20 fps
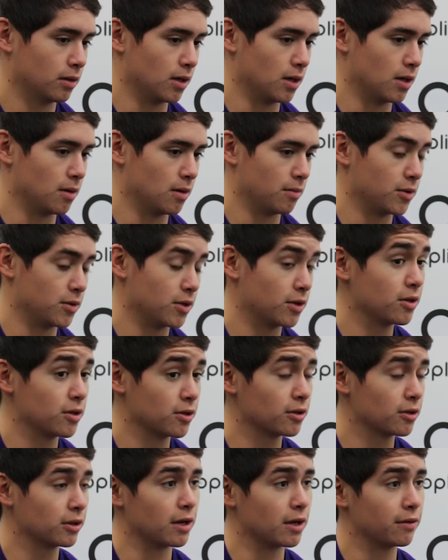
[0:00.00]
Um,
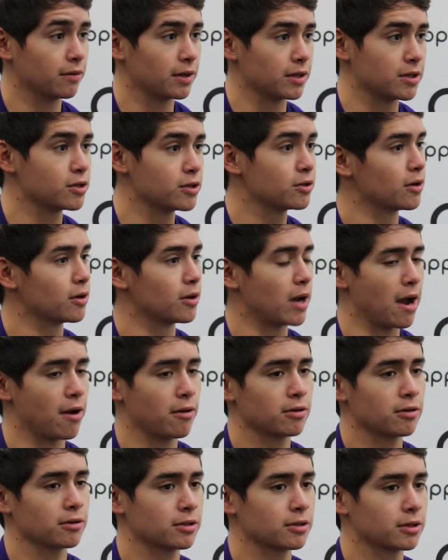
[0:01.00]
you, will love it. You, the
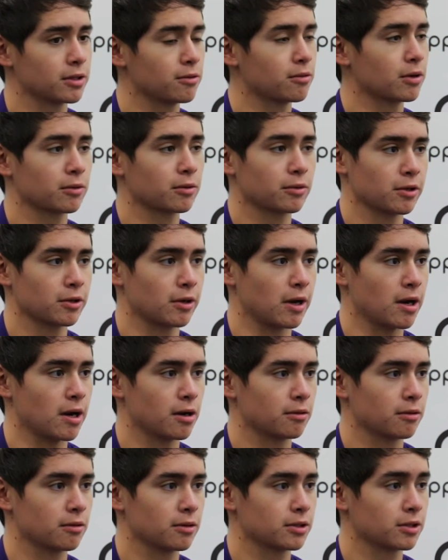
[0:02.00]
hours, they'll work with your
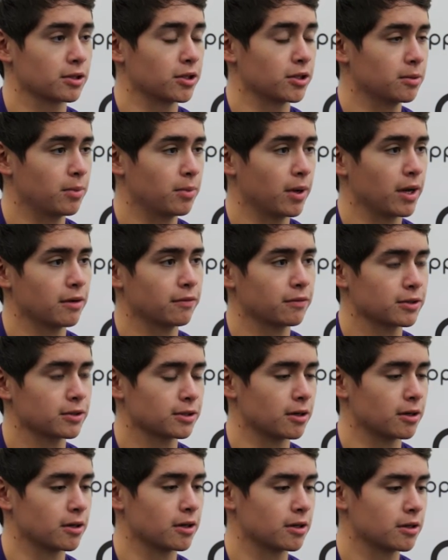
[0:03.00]
hours, good pay for
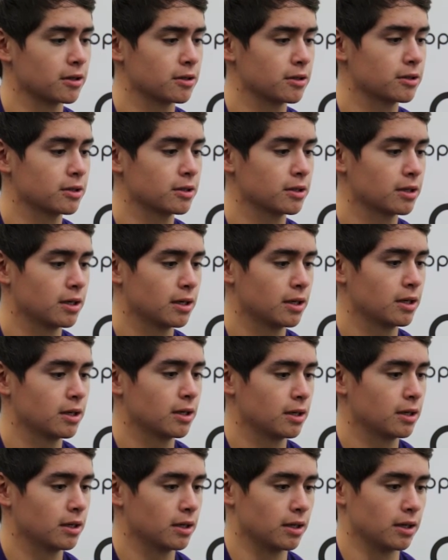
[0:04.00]
starters,
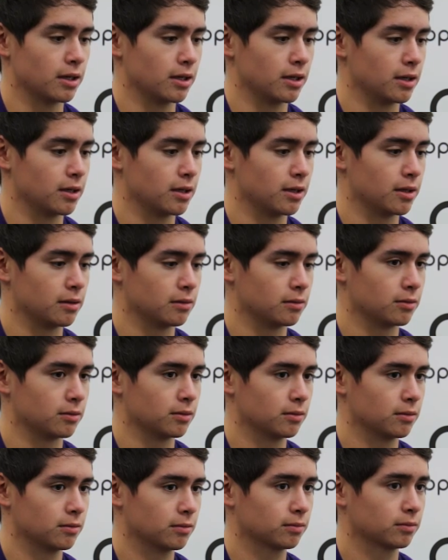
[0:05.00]

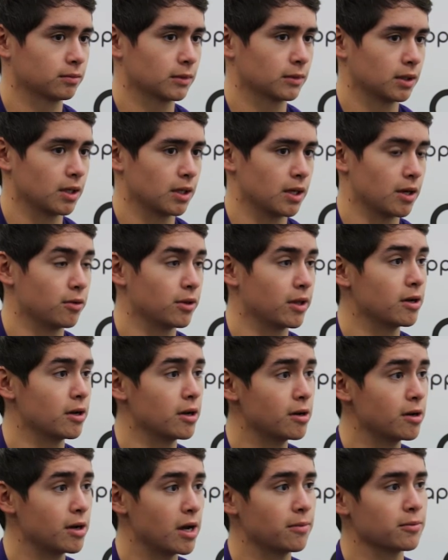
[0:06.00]
and it'll,
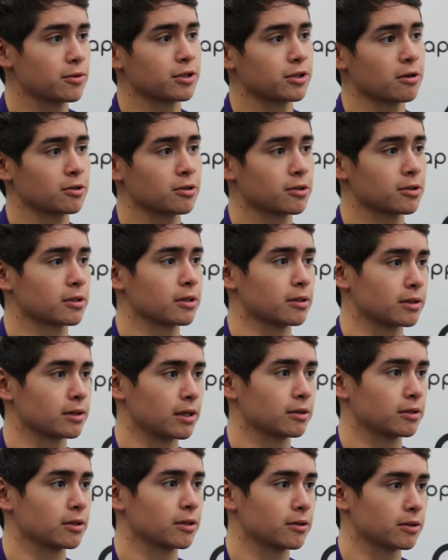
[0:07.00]
it'll help your social skills
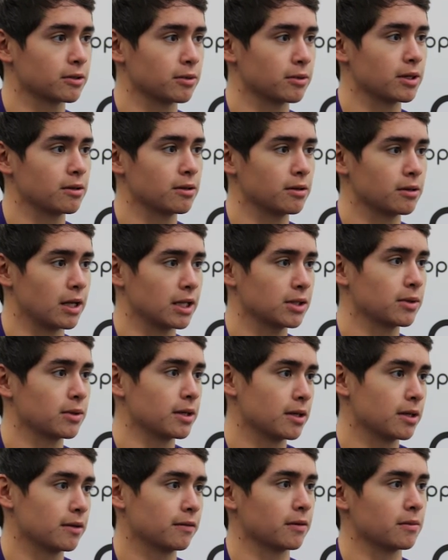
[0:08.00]
out too as well. That's what it
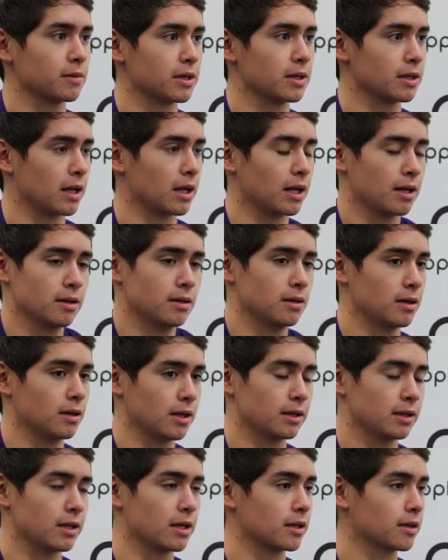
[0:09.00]
did for me, and I,
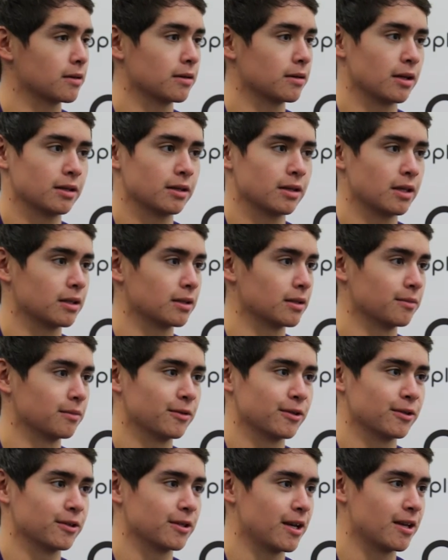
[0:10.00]
I think it, I thank them
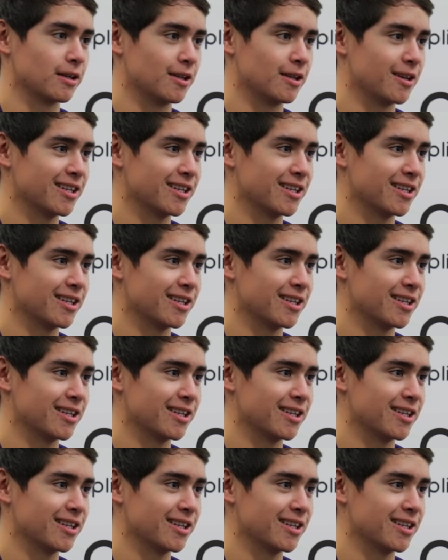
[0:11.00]
for that a